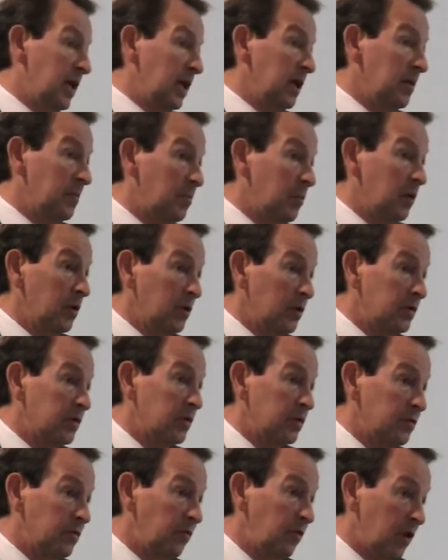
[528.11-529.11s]
it
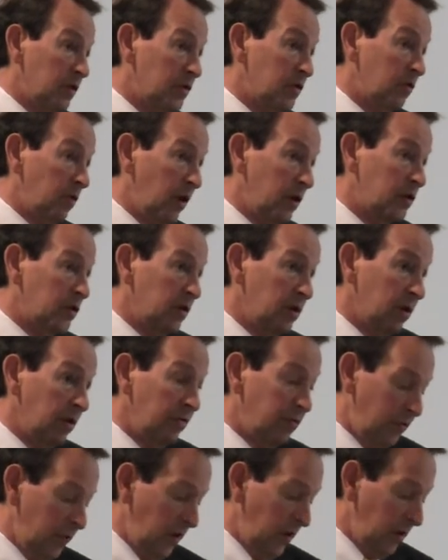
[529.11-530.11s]
produces frustration
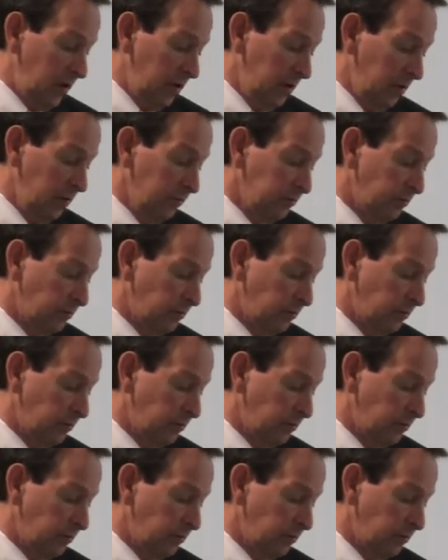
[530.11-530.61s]
and failure.